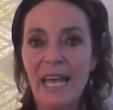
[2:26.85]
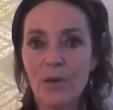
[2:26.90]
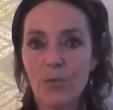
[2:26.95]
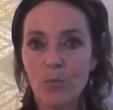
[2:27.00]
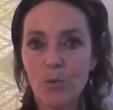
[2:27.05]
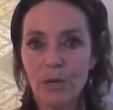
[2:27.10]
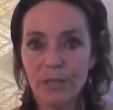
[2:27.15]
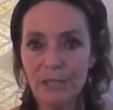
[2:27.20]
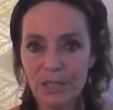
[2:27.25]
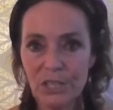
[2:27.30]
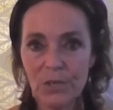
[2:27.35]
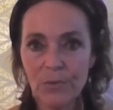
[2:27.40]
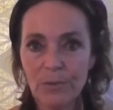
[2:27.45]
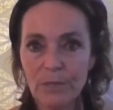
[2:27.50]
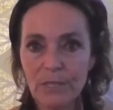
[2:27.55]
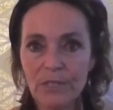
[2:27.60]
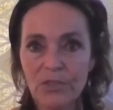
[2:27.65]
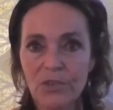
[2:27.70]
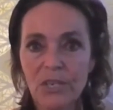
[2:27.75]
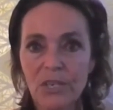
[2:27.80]
And what she
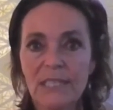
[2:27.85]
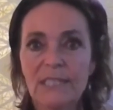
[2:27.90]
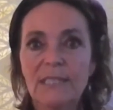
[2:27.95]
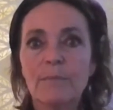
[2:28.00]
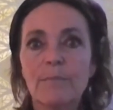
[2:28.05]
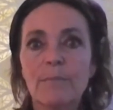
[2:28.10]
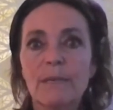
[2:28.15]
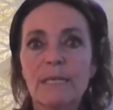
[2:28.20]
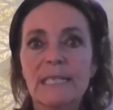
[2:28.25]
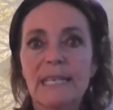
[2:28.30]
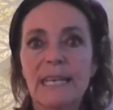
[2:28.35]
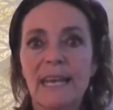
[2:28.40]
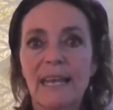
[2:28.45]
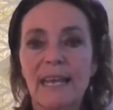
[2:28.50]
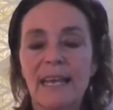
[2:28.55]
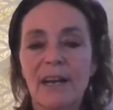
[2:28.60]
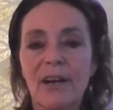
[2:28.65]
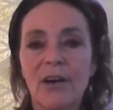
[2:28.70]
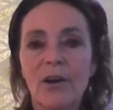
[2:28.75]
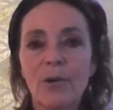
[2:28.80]
was
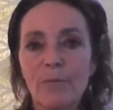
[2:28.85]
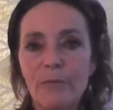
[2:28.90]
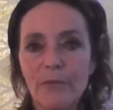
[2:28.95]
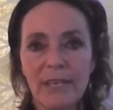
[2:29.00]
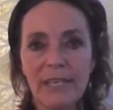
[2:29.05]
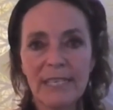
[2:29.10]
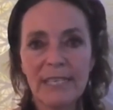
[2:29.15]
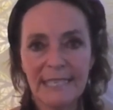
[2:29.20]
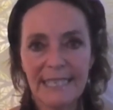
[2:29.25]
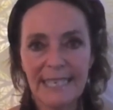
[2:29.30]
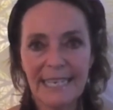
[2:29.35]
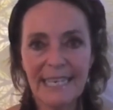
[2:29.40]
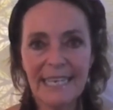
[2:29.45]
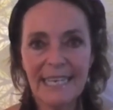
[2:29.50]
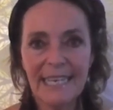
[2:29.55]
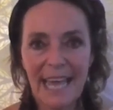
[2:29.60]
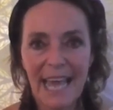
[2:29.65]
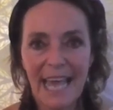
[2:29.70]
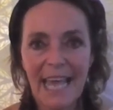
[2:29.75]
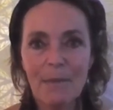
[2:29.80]
transmitting
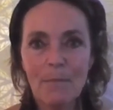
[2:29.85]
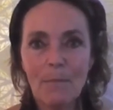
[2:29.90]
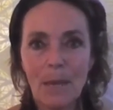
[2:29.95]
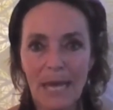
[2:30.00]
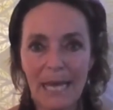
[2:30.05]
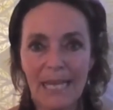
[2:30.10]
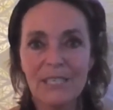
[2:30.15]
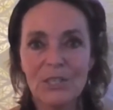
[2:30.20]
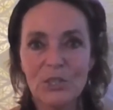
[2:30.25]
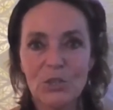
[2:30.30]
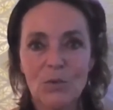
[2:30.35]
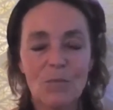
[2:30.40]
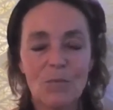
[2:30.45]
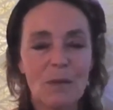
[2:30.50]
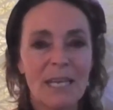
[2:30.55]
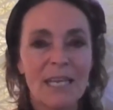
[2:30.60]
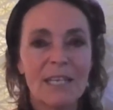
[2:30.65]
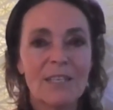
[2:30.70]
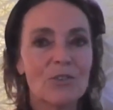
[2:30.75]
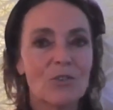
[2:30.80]
obviously came into
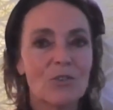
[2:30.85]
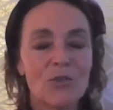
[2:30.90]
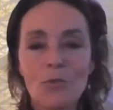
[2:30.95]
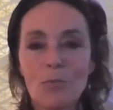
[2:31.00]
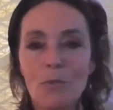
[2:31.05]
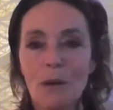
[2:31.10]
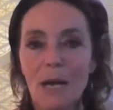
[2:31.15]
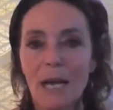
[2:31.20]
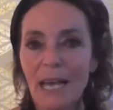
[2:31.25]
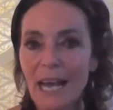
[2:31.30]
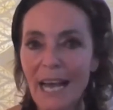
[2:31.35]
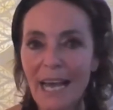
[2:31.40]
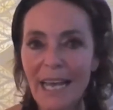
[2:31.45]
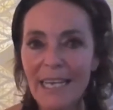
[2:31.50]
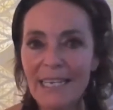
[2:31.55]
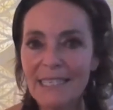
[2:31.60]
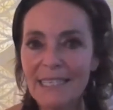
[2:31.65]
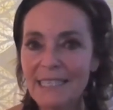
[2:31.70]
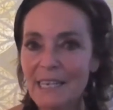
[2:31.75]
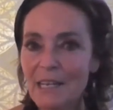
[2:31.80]
me through my
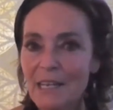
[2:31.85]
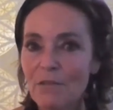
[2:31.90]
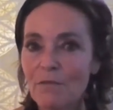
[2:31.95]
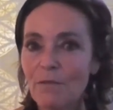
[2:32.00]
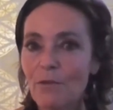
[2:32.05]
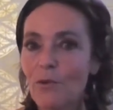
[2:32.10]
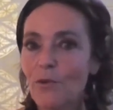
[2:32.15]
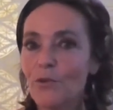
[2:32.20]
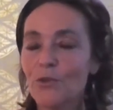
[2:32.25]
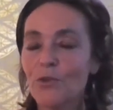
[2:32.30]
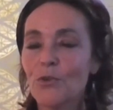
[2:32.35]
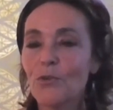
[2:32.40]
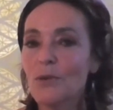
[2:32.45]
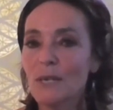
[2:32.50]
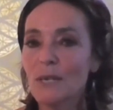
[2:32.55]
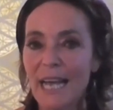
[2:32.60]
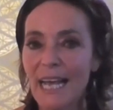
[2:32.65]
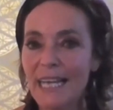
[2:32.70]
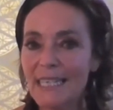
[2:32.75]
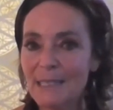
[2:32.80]
higher self, or through
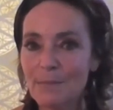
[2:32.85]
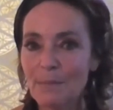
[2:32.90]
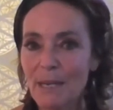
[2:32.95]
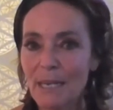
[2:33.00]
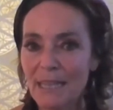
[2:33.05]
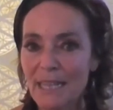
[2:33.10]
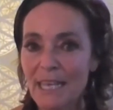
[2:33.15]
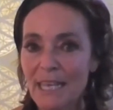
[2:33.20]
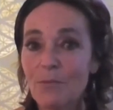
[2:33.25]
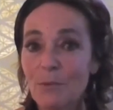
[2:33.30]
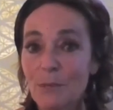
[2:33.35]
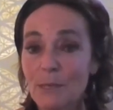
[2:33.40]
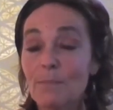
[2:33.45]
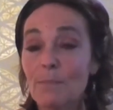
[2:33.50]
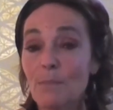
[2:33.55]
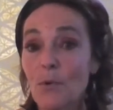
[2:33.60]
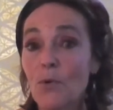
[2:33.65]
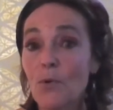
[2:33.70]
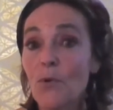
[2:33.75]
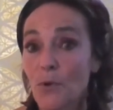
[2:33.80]
an aspect that was
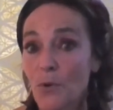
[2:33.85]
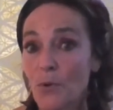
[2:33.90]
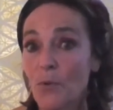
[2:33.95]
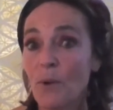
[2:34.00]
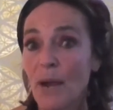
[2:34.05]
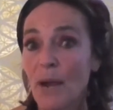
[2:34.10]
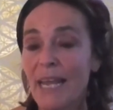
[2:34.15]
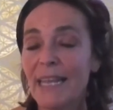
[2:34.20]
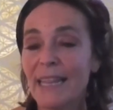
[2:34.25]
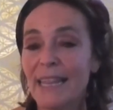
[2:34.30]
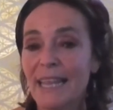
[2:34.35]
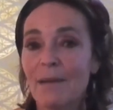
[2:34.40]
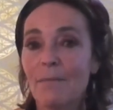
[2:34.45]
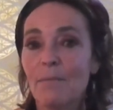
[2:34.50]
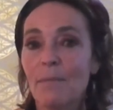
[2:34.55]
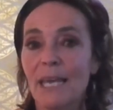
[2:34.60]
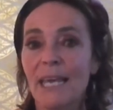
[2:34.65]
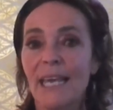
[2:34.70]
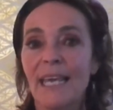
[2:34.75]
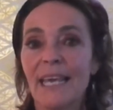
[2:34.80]
more awake
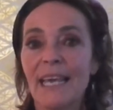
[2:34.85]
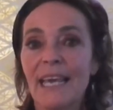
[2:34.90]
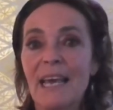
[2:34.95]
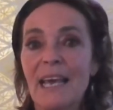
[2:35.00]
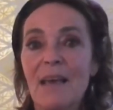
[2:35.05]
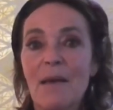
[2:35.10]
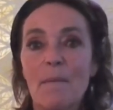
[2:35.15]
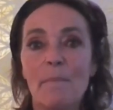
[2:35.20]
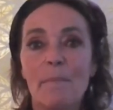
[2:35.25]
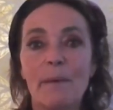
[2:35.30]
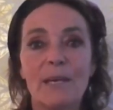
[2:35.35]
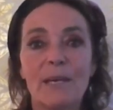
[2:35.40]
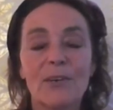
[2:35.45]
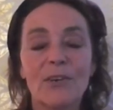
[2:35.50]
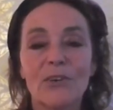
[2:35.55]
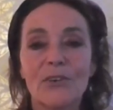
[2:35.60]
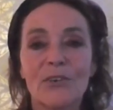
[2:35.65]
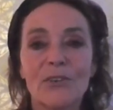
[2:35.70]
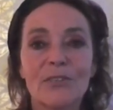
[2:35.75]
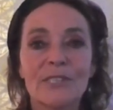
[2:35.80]
than me,
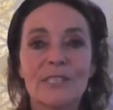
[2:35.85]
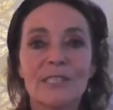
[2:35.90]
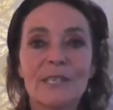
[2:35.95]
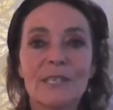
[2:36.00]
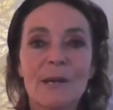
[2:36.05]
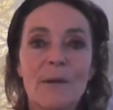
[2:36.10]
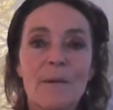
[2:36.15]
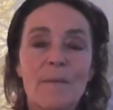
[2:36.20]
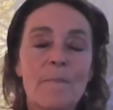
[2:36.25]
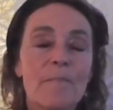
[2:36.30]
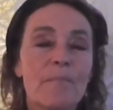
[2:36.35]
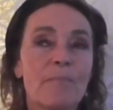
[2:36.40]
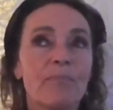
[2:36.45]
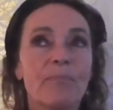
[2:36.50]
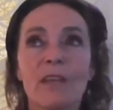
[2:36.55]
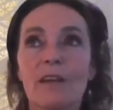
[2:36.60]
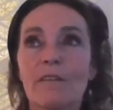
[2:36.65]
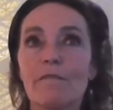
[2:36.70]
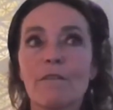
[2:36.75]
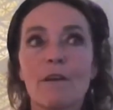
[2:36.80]
because
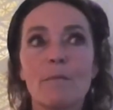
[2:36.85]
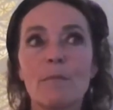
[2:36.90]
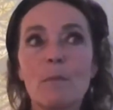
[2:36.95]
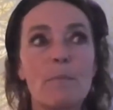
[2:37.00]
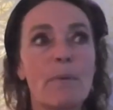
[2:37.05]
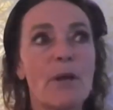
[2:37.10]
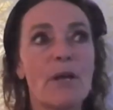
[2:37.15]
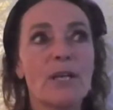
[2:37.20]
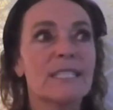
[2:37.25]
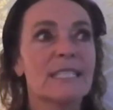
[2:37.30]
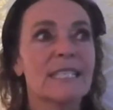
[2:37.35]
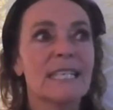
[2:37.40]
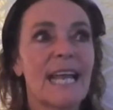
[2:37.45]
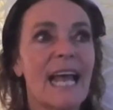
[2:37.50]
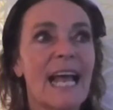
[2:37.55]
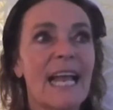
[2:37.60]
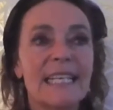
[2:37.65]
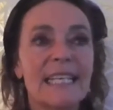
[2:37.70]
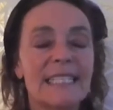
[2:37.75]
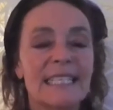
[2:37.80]
from a
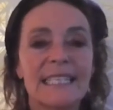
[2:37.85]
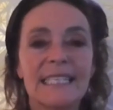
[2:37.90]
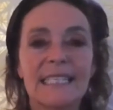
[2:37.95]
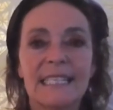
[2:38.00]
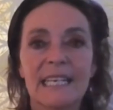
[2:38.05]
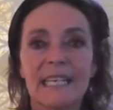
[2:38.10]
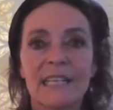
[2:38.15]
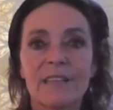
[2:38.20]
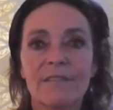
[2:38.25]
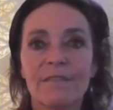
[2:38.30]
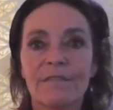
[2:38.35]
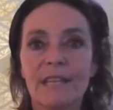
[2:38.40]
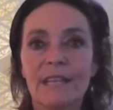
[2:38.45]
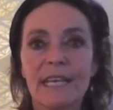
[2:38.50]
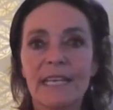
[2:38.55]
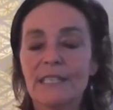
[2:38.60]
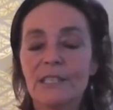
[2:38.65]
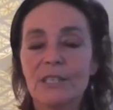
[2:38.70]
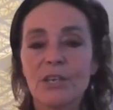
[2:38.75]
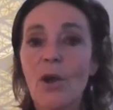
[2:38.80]
personality self,
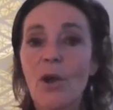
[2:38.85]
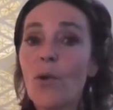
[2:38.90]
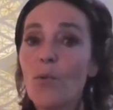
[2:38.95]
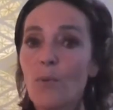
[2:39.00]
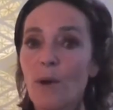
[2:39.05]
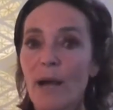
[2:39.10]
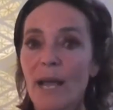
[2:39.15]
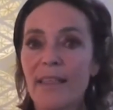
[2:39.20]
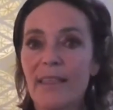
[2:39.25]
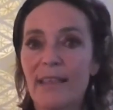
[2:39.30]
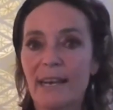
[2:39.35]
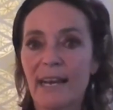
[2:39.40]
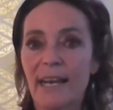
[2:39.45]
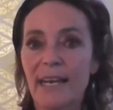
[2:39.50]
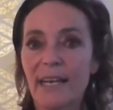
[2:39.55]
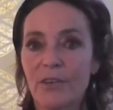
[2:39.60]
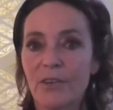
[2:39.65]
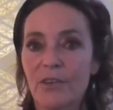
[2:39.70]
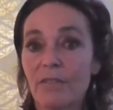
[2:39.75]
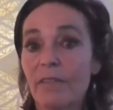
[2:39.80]
there's no way that
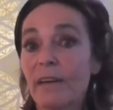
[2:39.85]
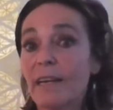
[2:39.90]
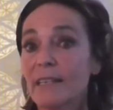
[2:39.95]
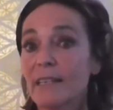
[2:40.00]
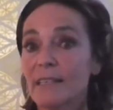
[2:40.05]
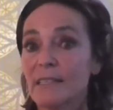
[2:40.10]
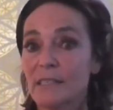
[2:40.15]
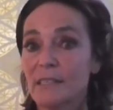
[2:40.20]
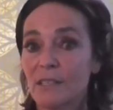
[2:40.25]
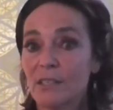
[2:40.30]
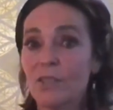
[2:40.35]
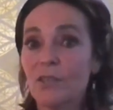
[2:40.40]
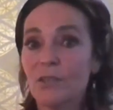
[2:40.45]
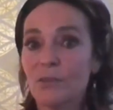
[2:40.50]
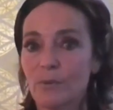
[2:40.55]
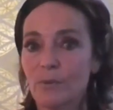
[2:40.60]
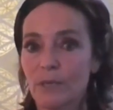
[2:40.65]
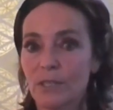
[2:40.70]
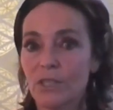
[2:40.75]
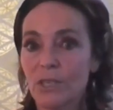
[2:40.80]
I could have
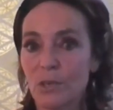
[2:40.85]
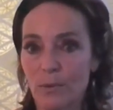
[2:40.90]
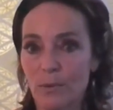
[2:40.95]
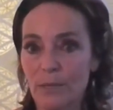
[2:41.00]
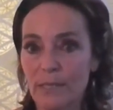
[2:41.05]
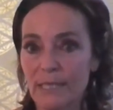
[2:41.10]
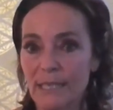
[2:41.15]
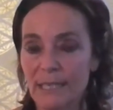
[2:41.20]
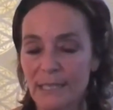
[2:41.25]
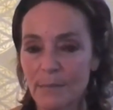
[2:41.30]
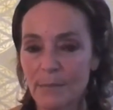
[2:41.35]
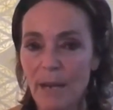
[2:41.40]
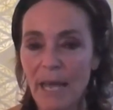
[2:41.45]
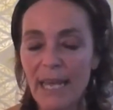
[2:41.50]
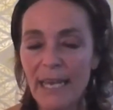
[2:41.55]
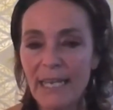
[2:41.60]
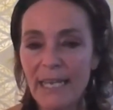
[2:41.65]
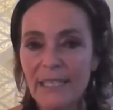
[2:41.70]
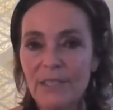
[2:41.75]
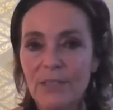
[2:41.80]
understood what she was
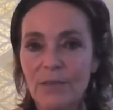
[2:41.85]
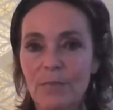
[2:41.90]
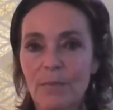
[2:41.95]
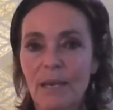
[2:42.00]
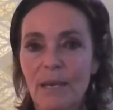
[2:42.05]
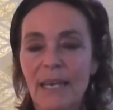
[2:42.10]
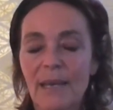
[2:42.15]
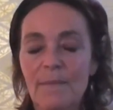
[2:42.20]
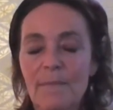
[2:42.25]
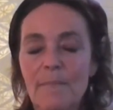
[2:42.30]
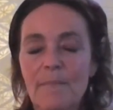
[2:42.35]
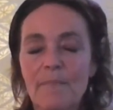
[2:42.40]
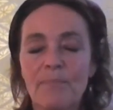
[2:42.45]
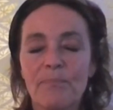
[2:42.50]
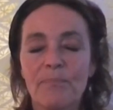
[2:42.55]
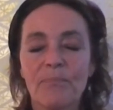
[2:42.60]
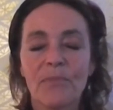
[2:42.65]
explaining to me.